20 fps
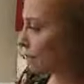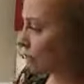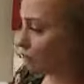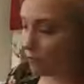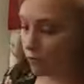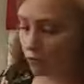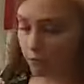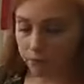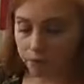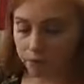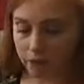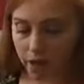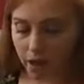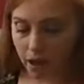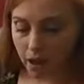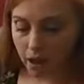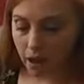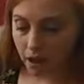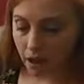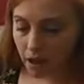Um,
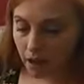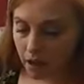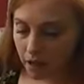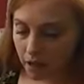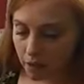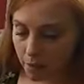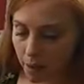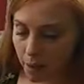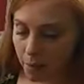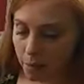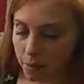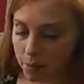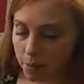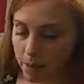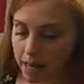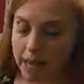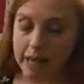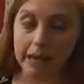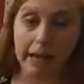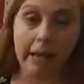but it comes,
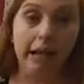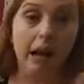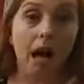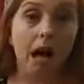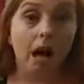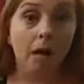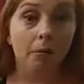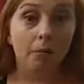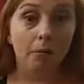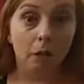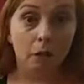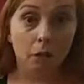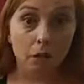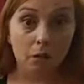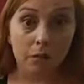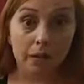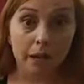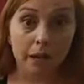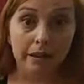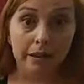the design
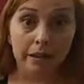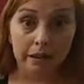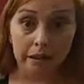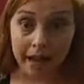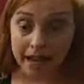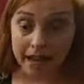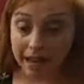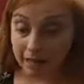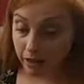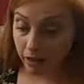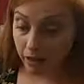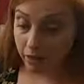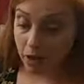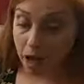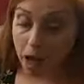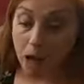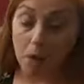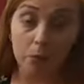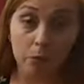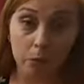itself comes with a little
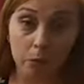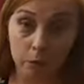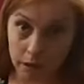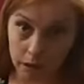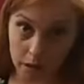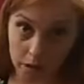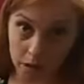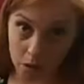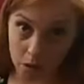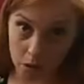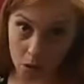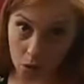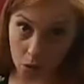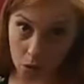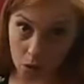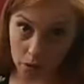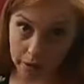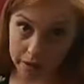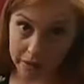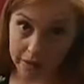hole in that. I just
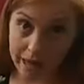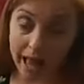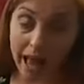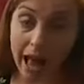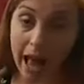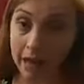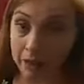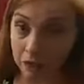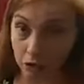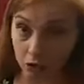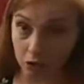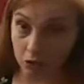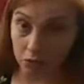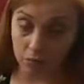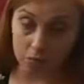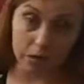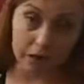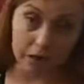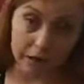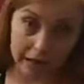decided to take
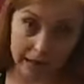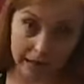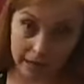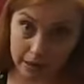it out.